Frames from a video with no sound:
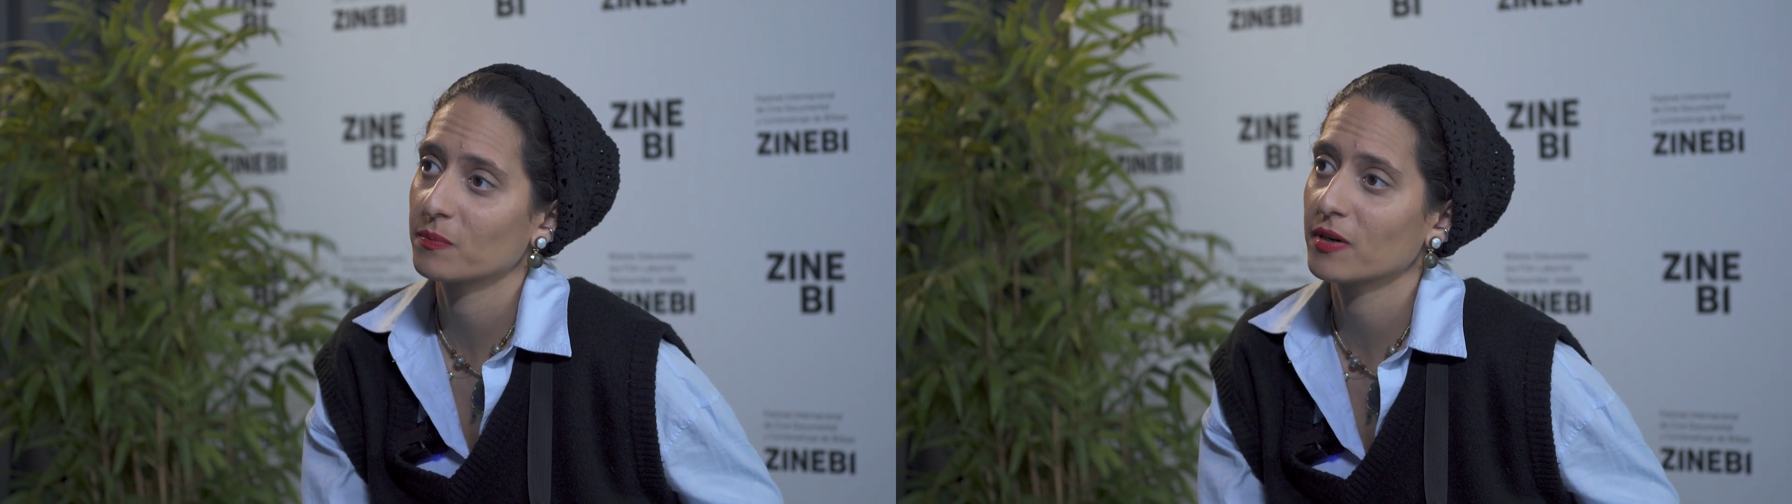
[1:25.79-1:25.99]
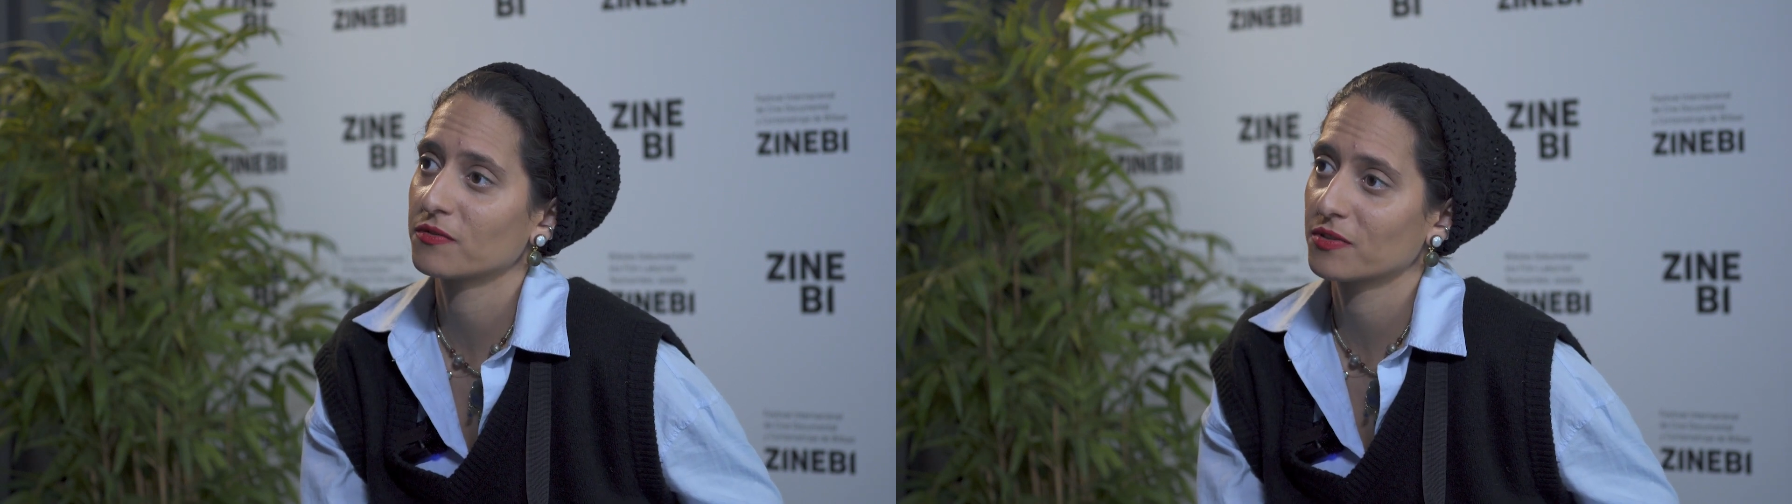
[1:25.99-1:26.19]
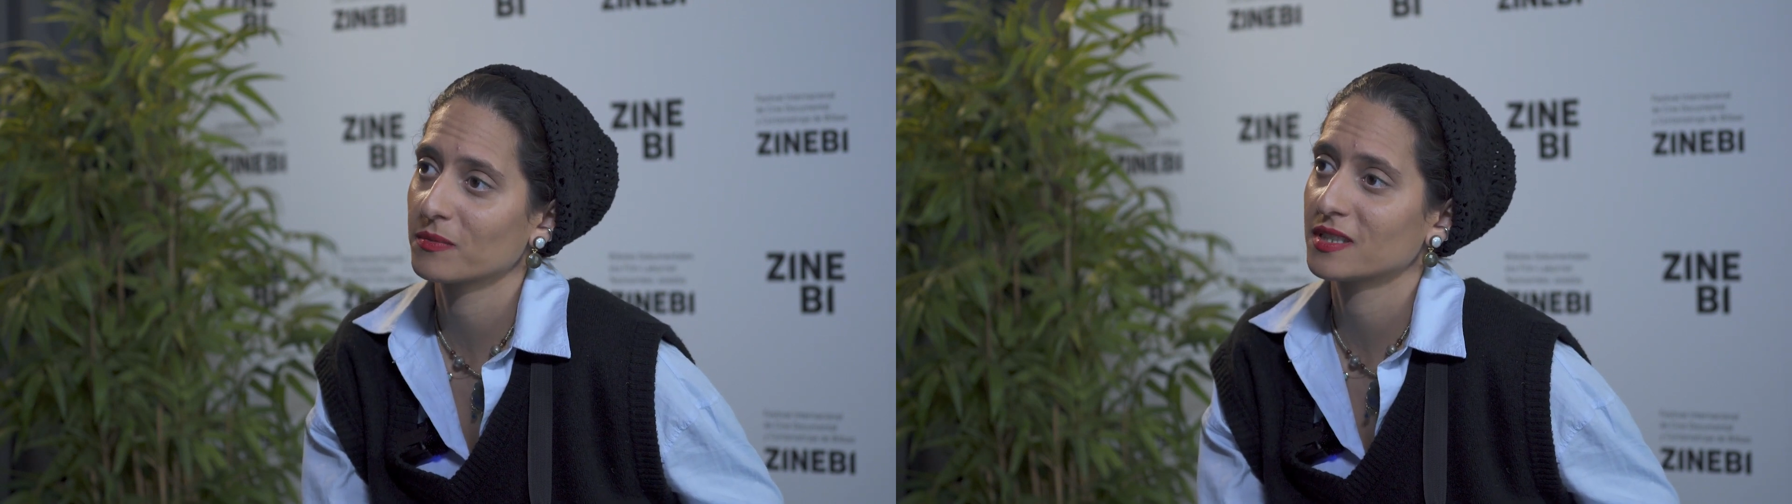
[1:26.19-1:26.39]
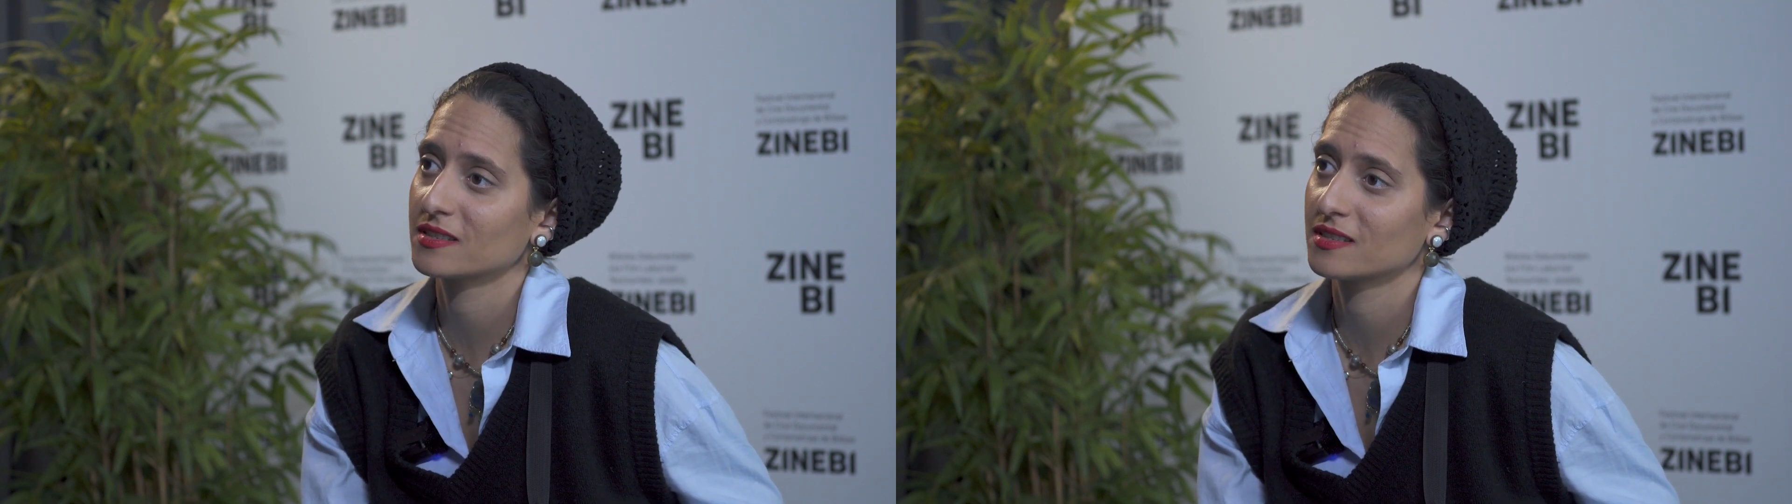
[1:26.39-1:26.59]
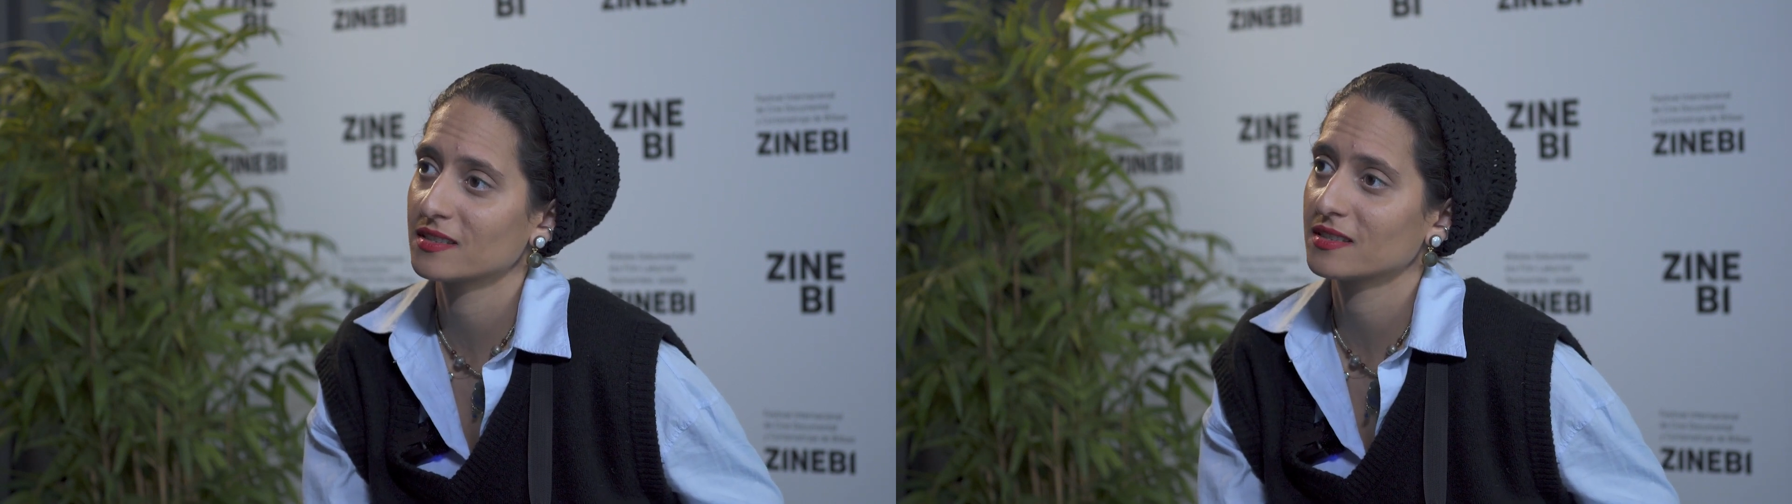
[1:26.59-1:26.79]

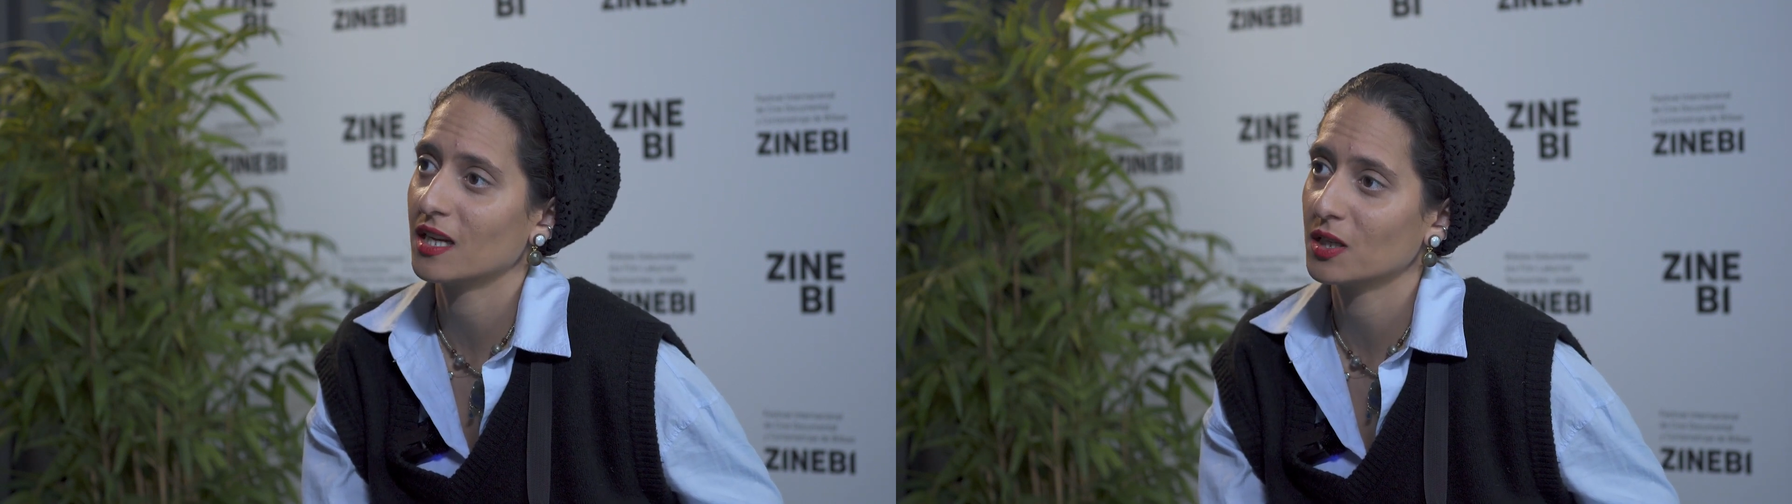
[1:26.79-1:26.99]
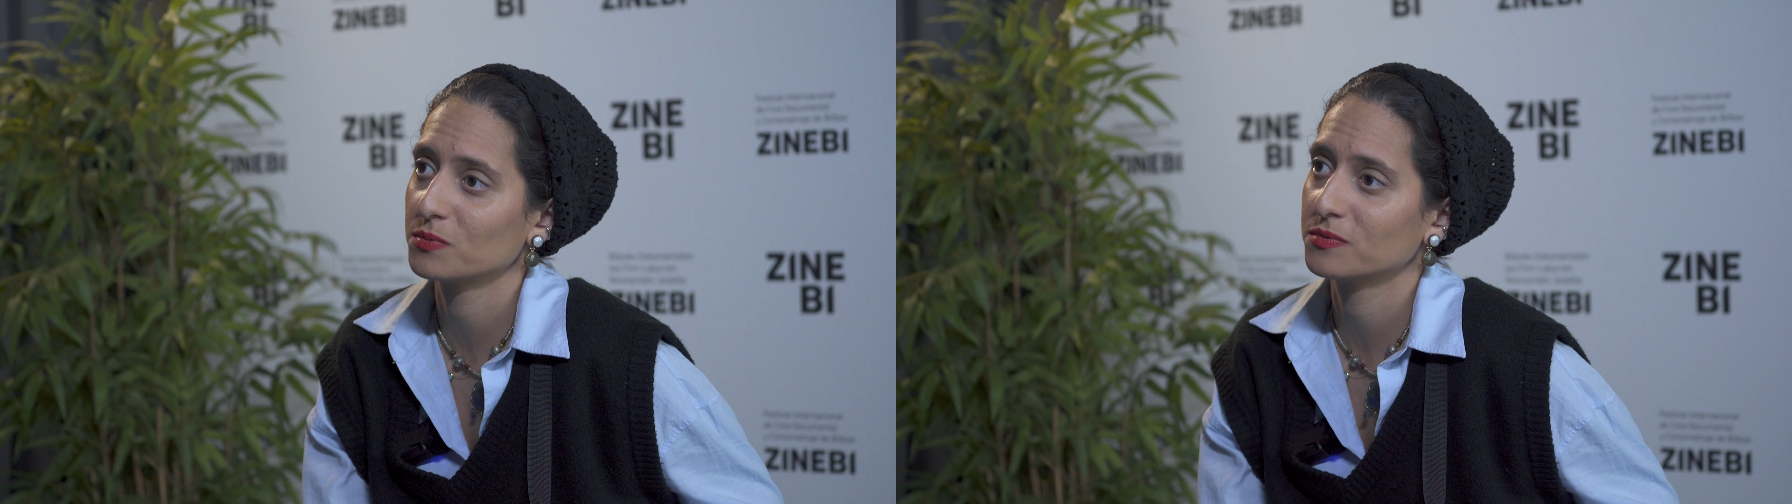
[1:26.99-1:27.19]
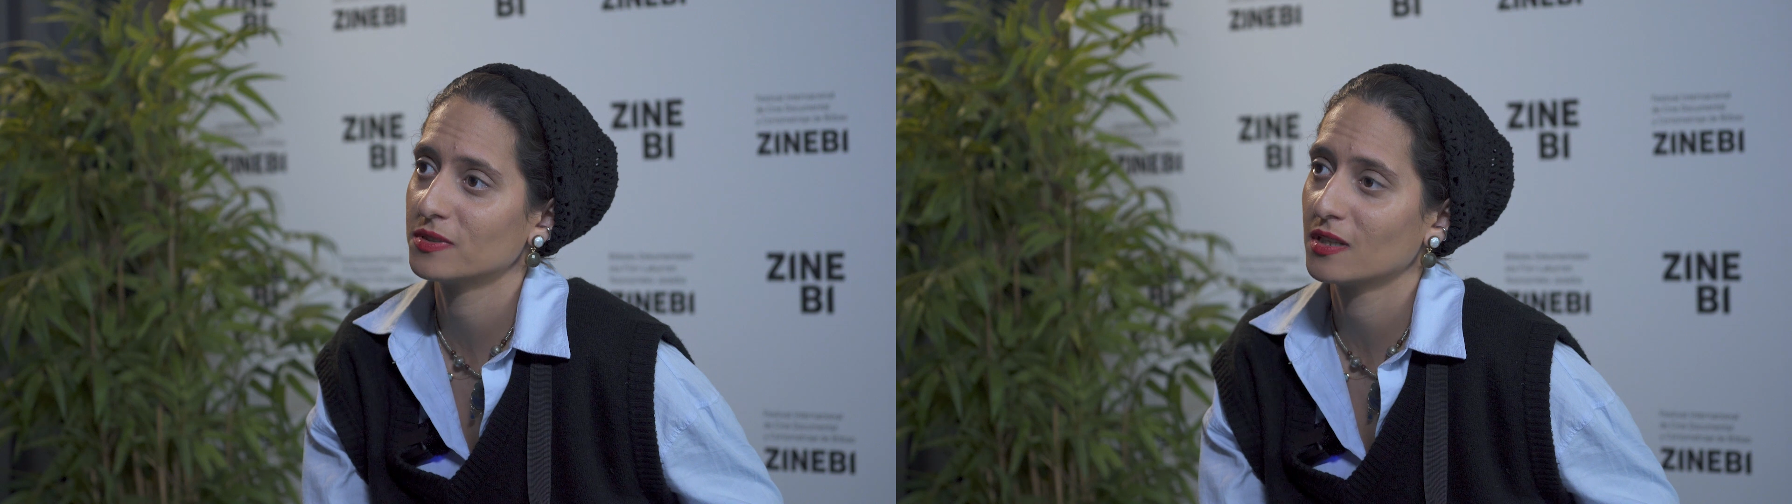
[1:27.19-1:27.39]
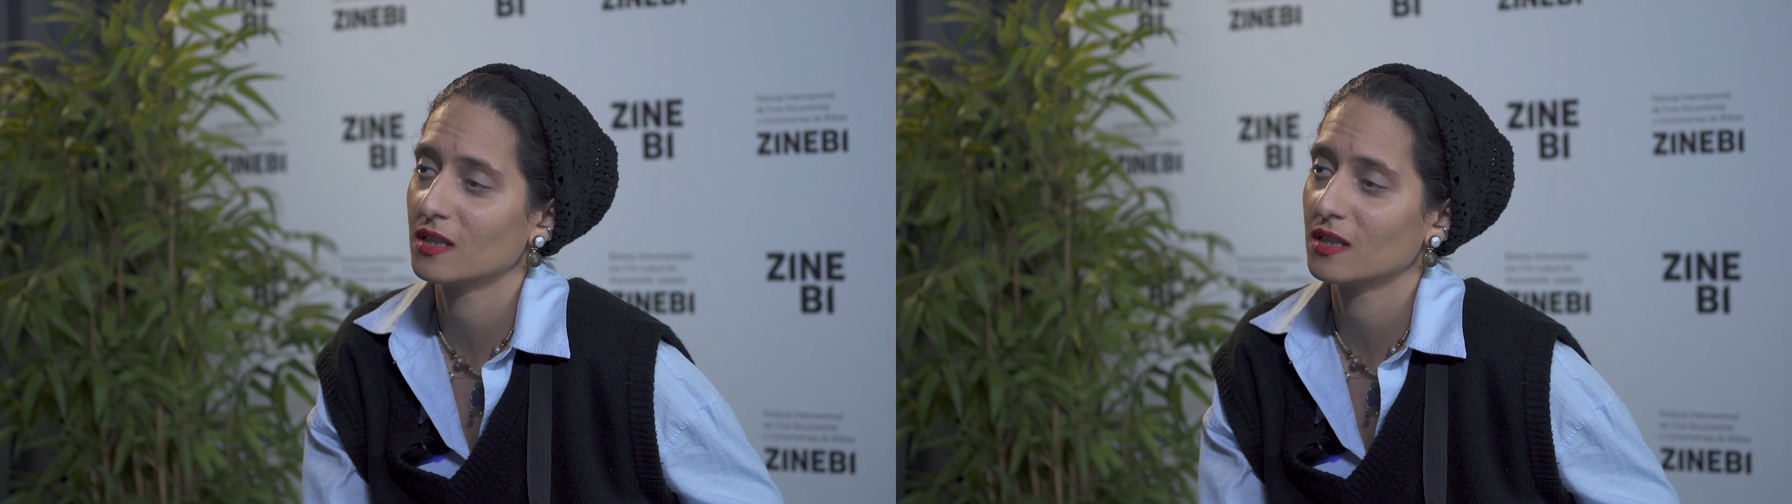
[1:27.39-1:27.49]
performances helped